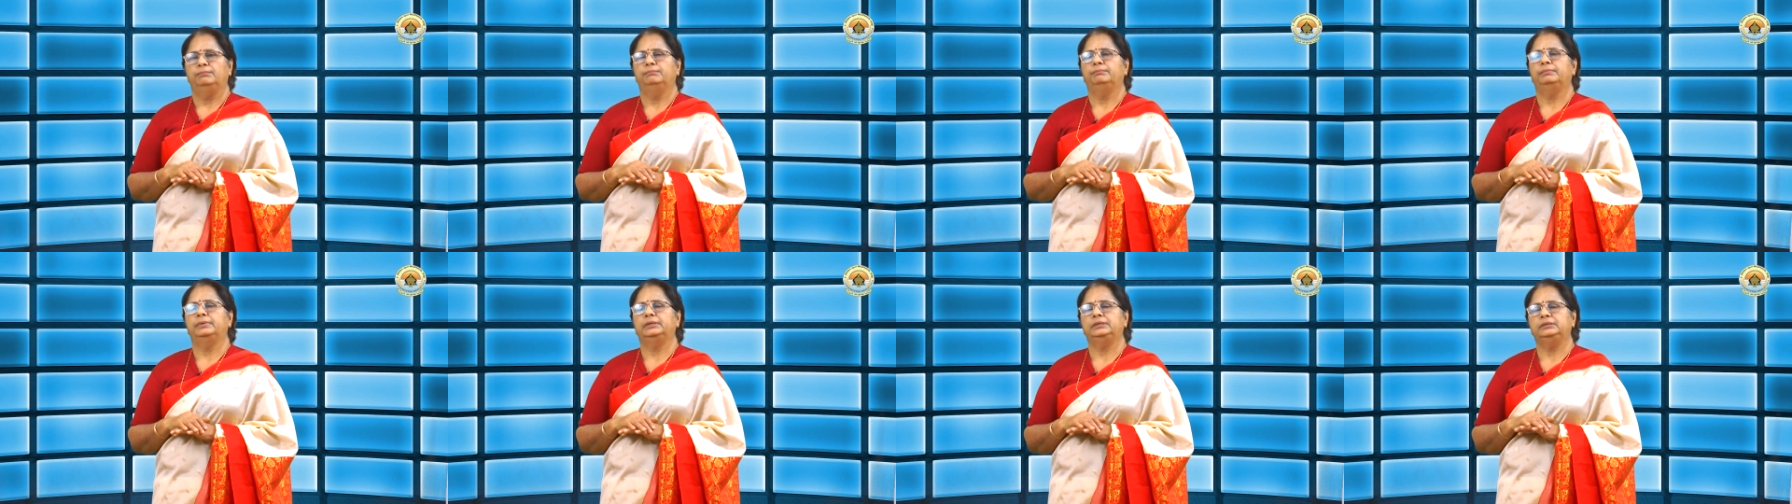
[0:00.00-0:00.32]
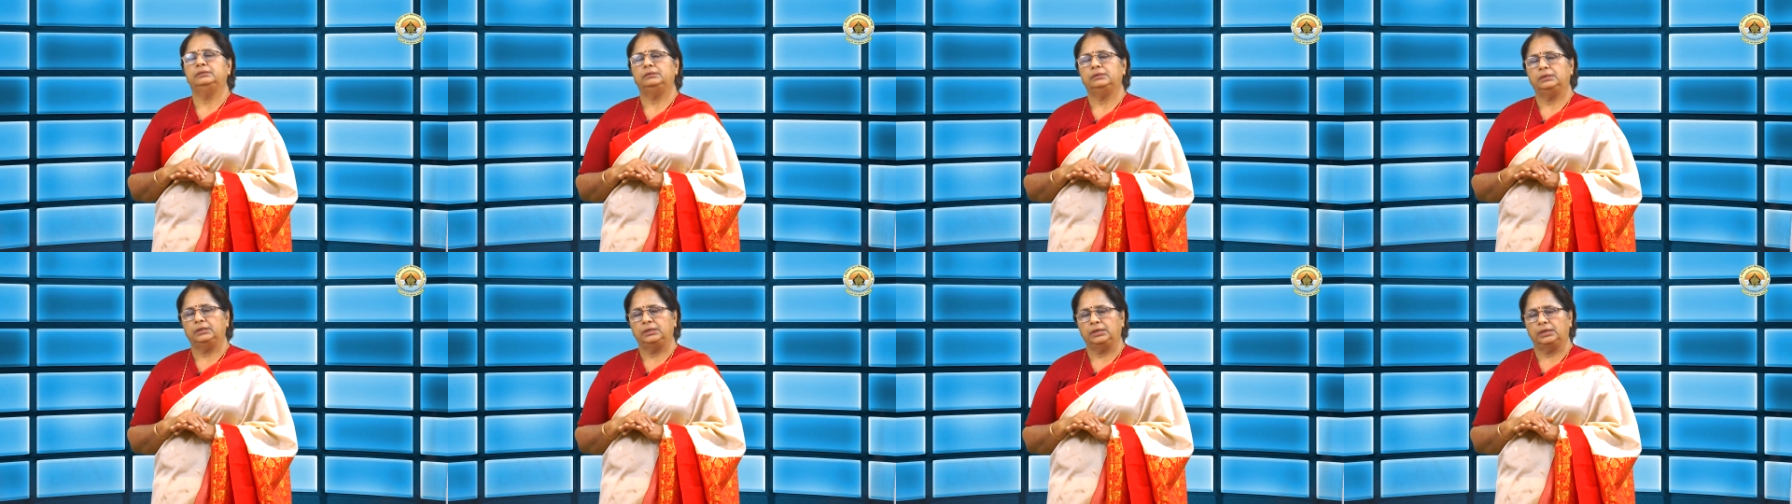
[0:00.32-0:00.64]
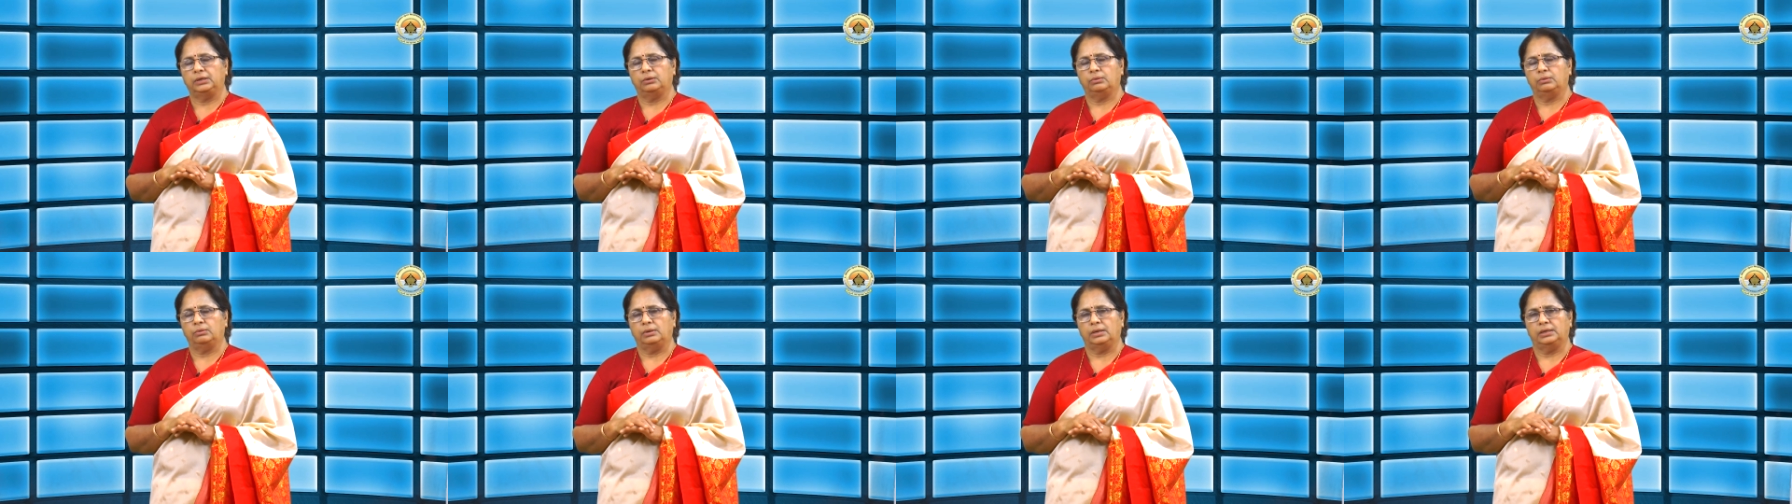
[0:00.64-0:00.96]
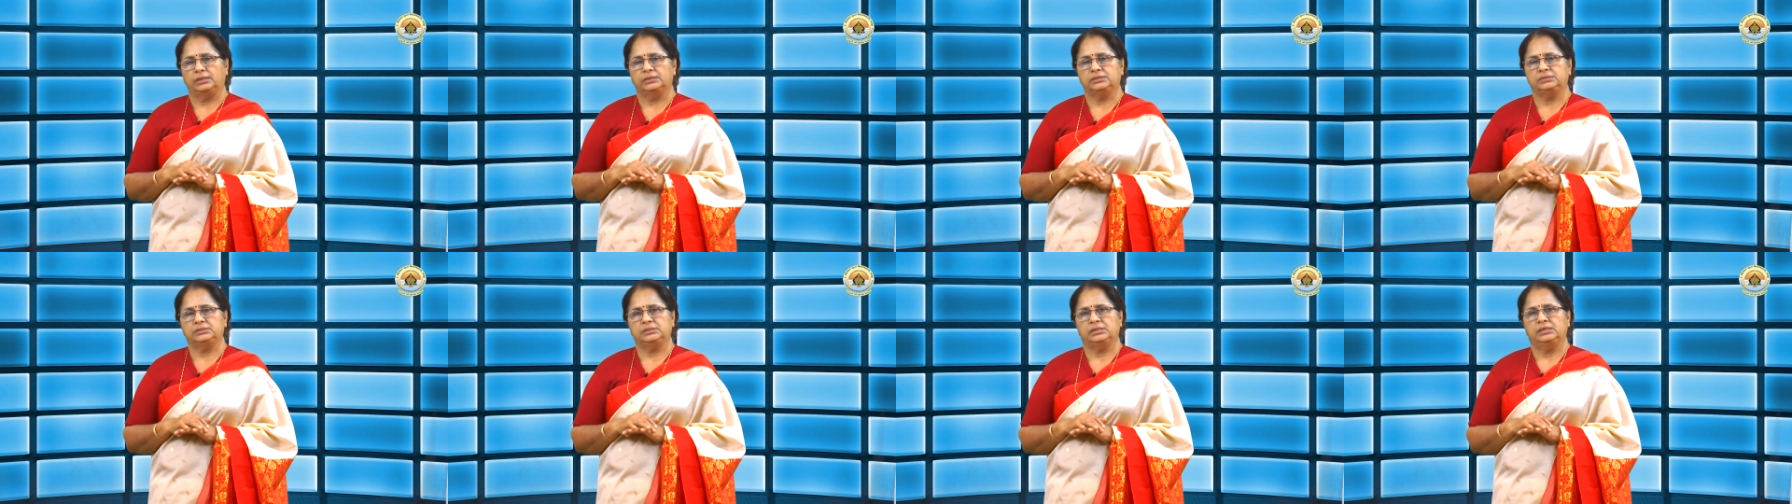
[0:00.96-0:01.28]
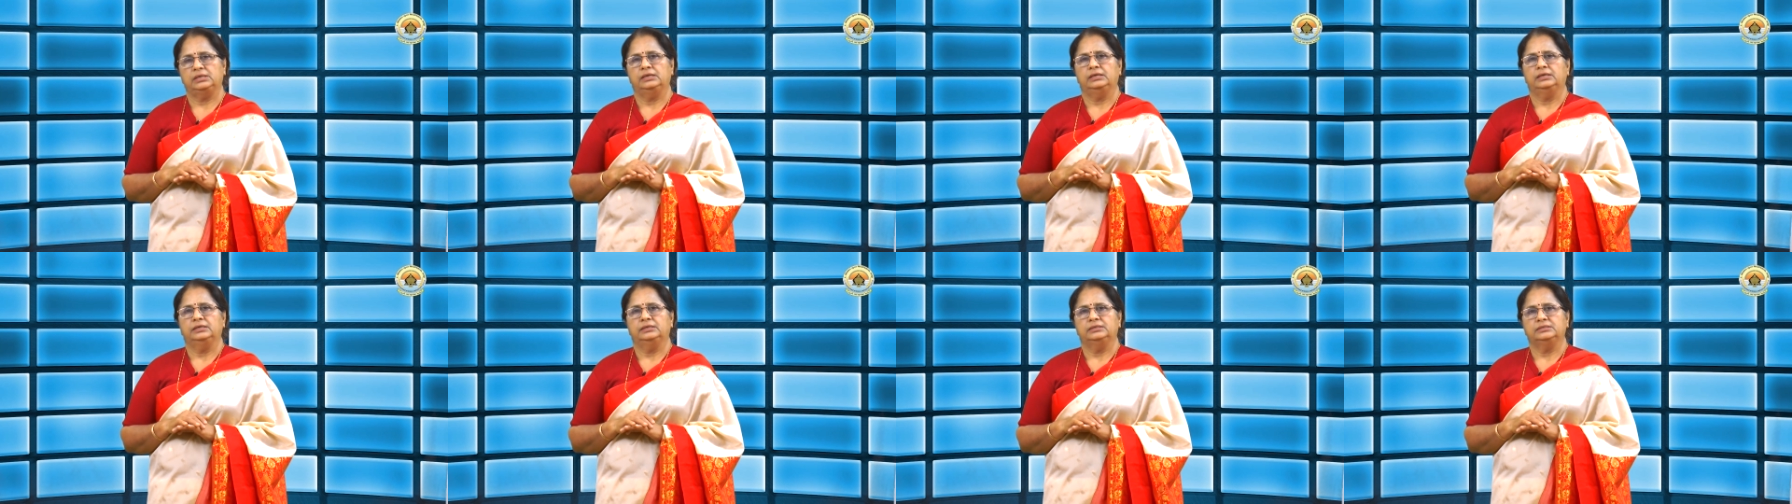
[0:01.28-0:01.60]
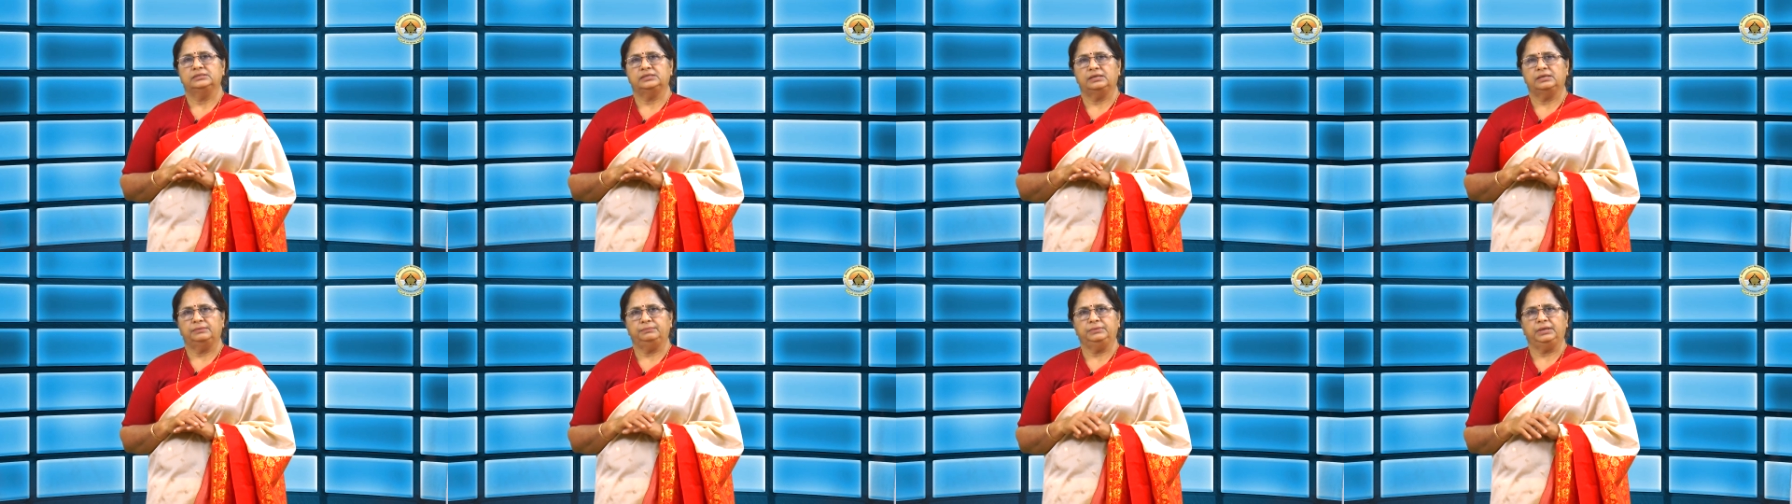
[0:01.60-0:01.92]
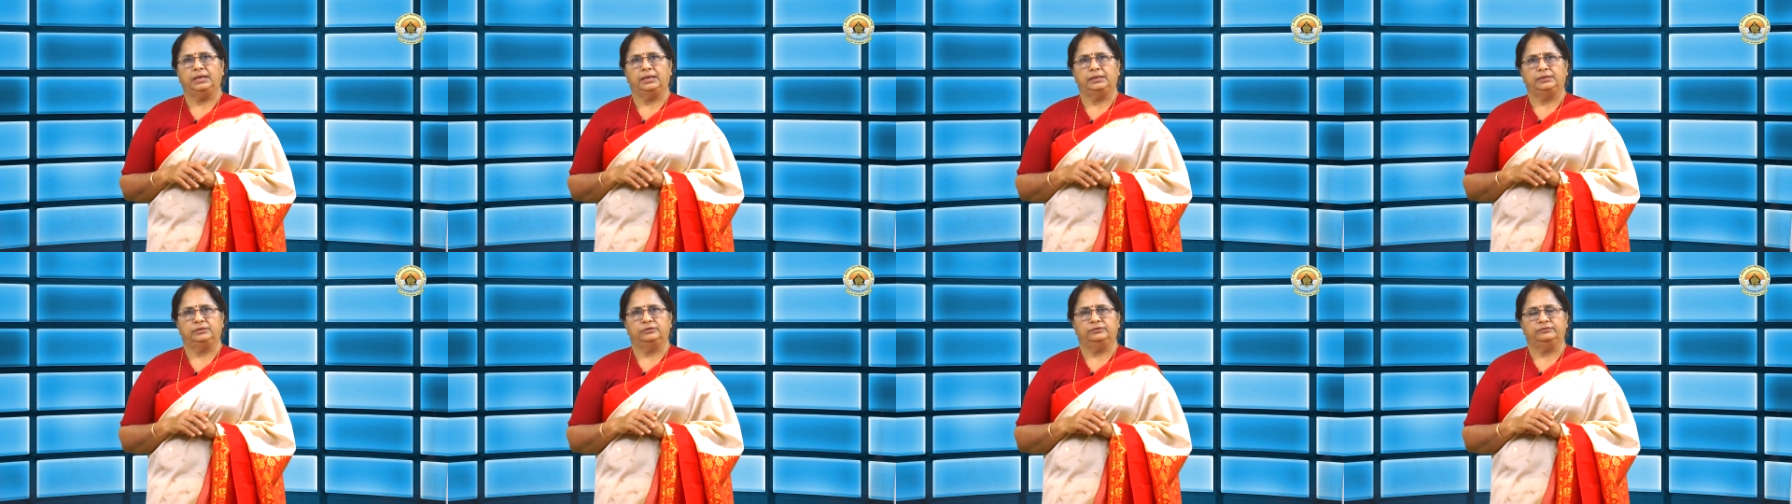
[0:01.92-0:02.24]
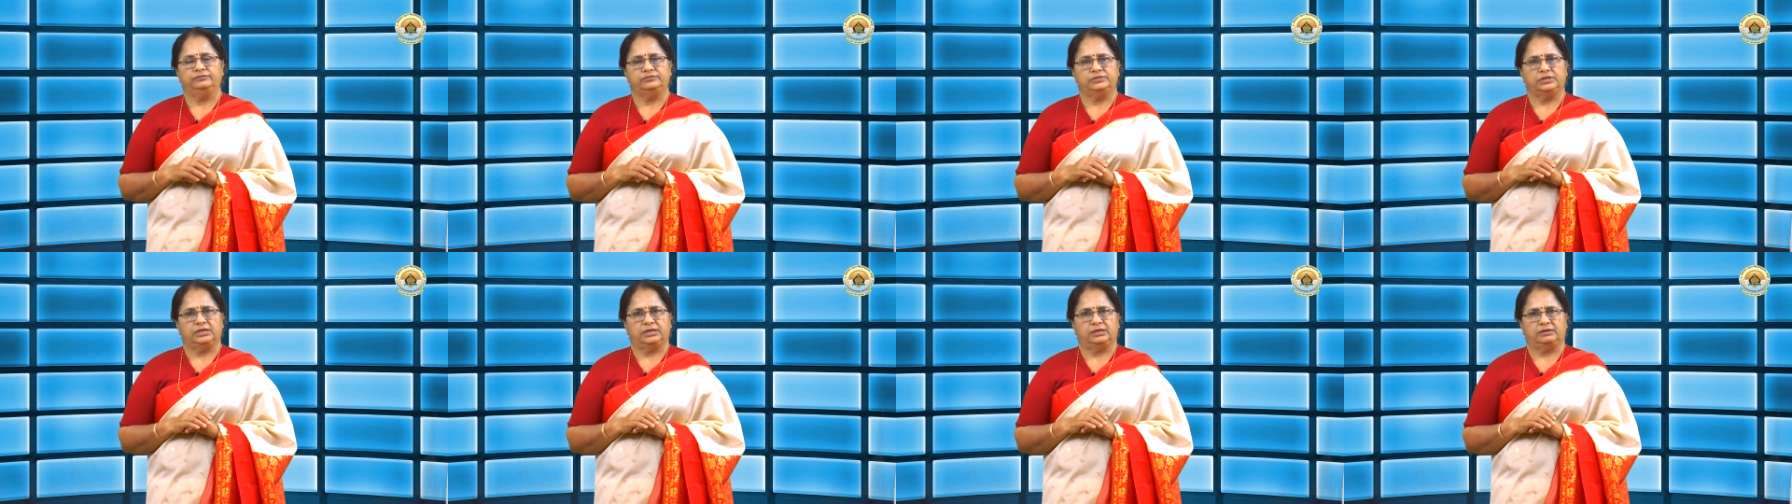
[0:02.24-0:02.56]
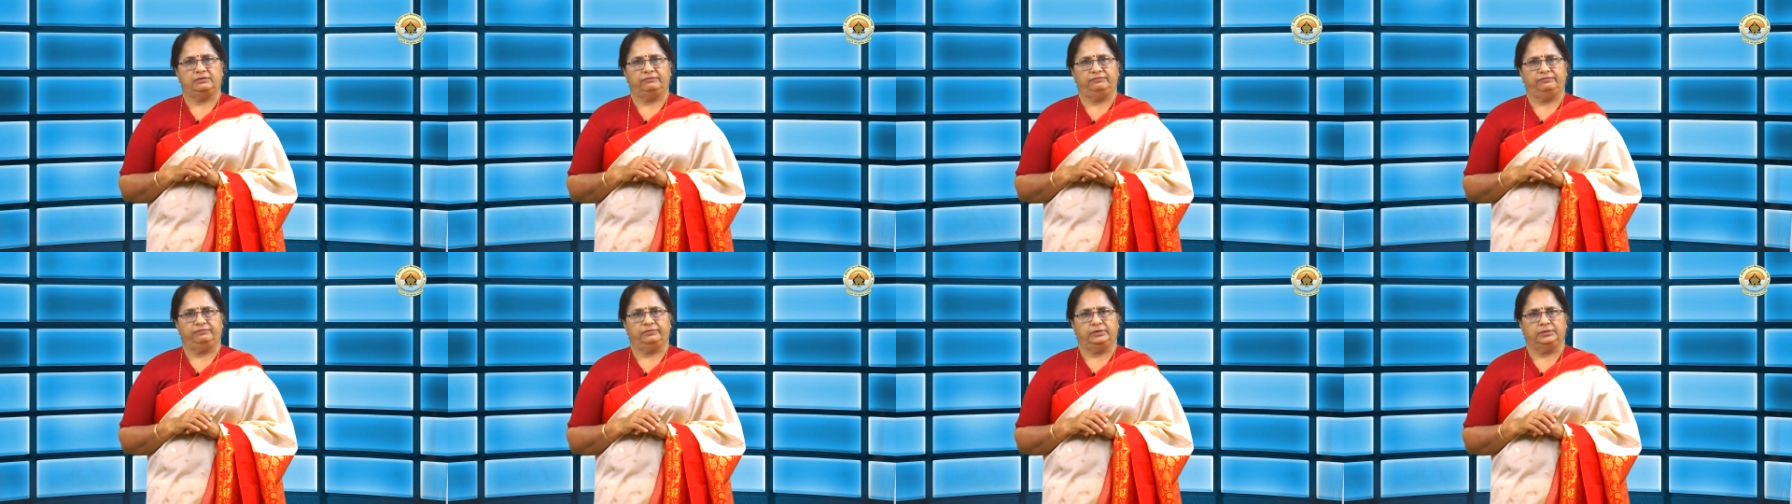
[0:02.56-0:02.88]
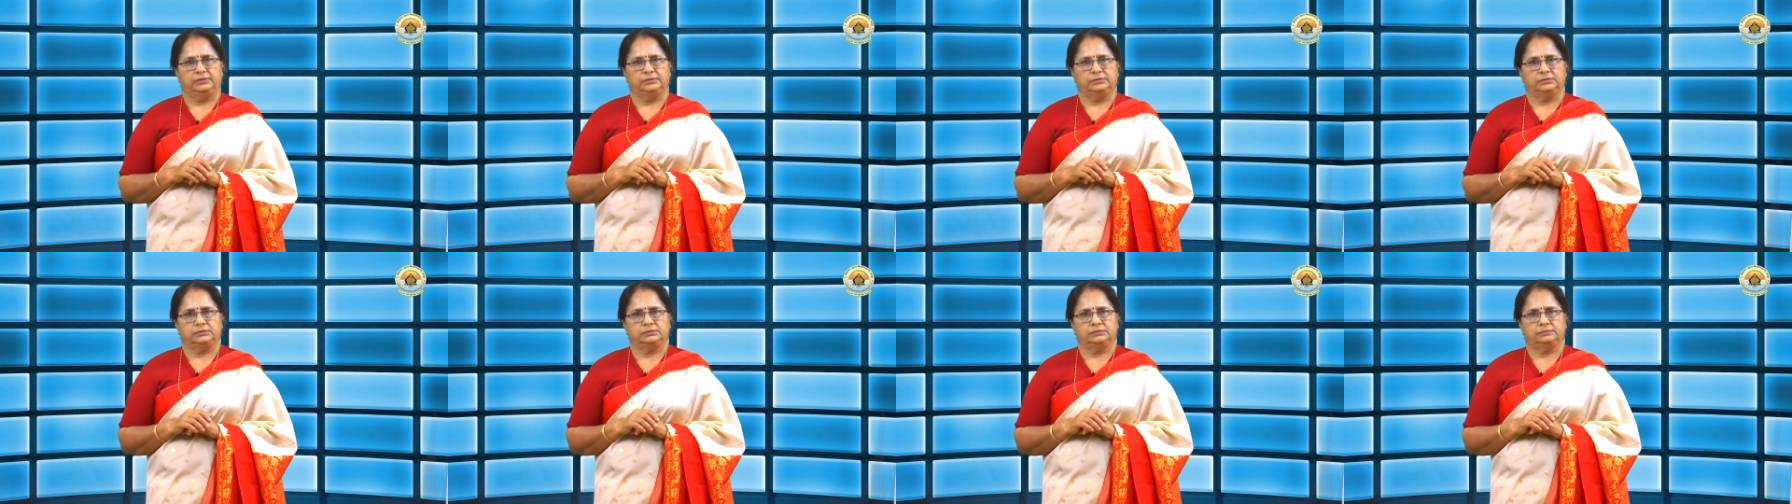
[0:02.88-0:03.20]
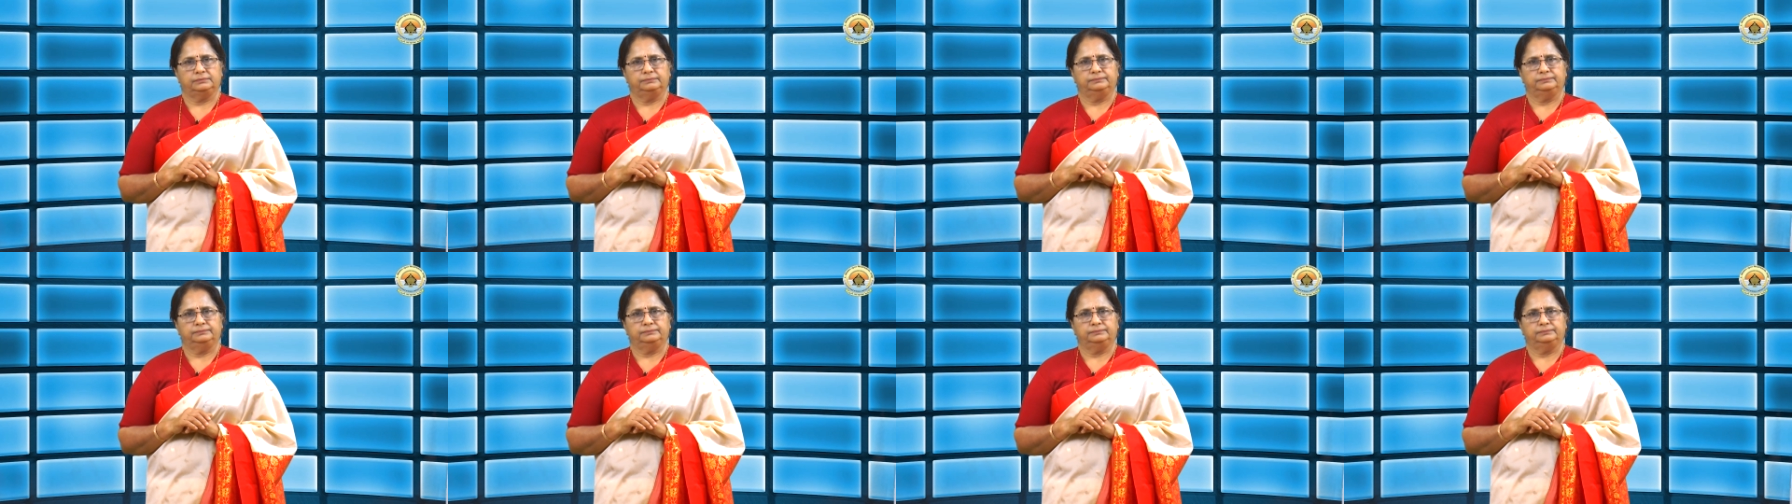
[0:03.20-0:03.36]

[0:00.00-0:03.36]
but requires some kind of sacrifice.